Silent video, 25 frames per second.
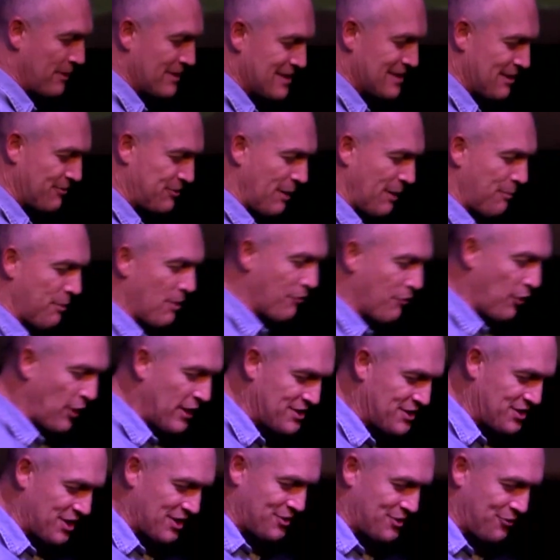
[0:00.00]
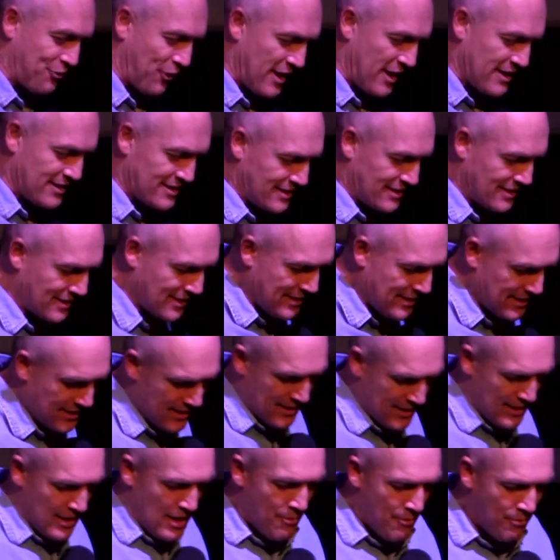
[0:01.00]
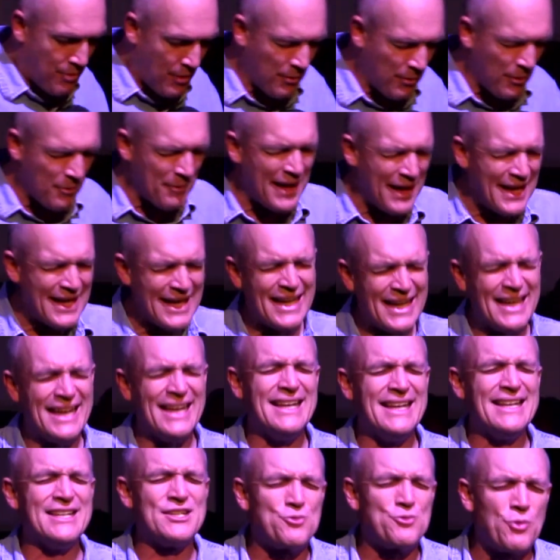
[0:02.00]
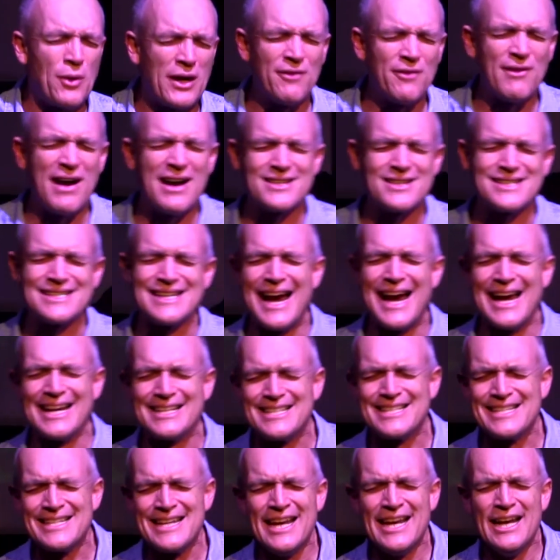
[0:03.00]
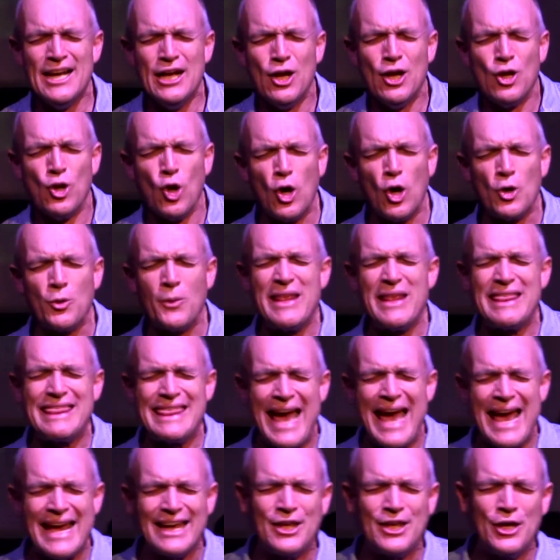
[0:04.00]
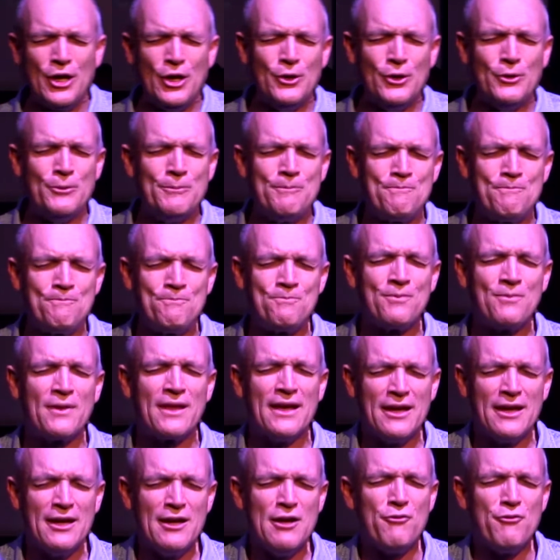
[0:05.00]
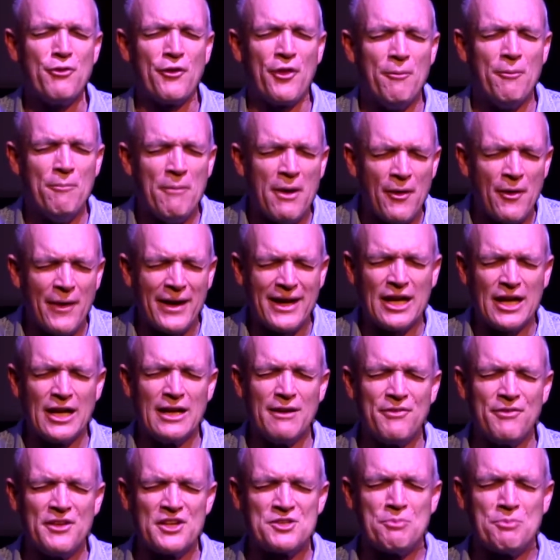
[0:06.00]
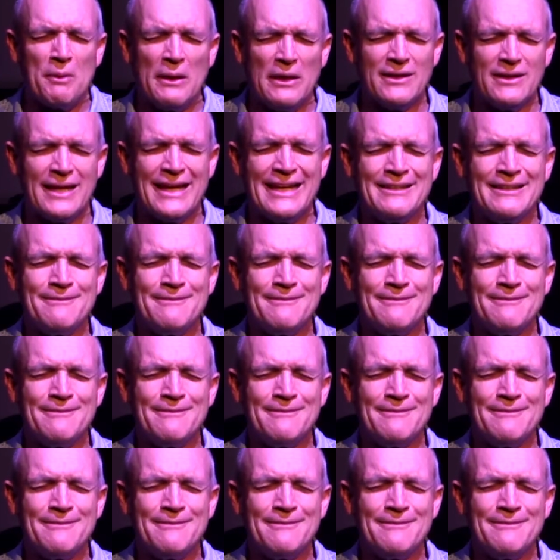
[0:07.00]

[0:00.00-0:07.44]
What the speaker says: Lift up your voices, friends. Mpopomeni is one of our sites. Lord, we thank you for the miracle of this building.